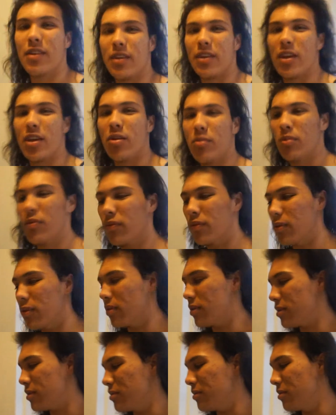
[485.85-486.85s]
done keto
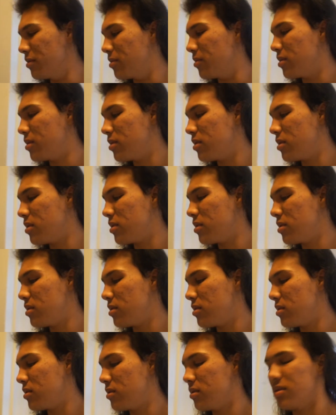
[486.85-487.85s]
before, so
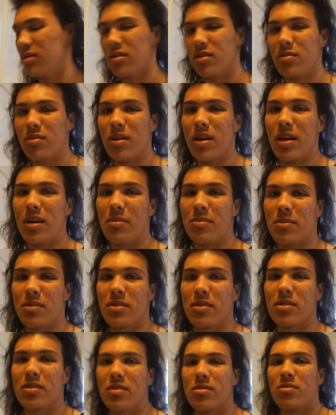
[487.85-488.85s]
let's see what
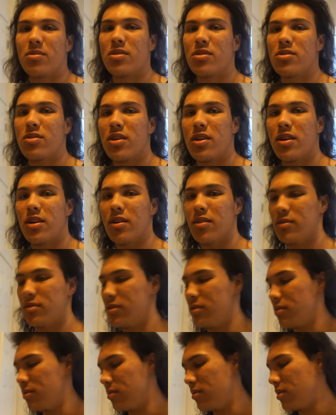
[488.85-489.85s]
happens. So we're gonna try it out.
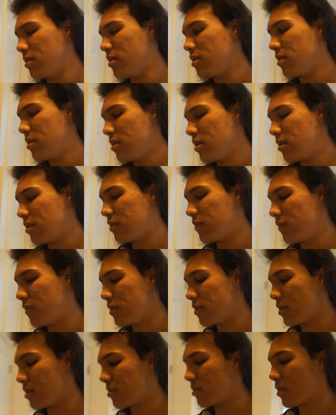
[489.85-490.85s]
So let's
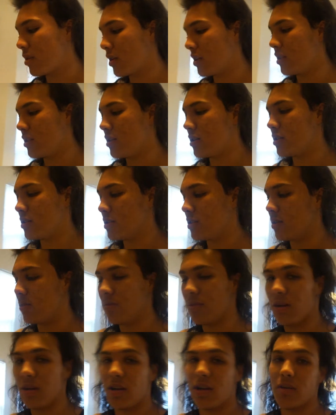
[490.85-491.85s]
finish up cooking this, and
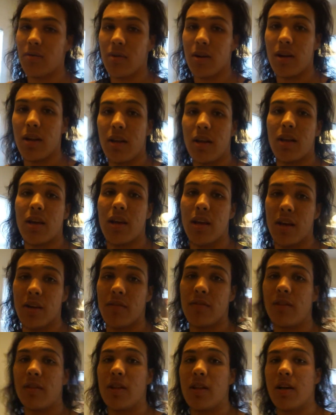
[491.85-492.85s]
then we're gonna get ready, head
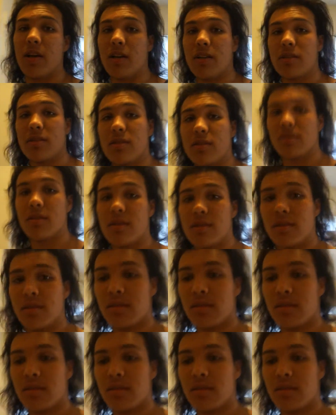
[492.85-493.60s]
off to class.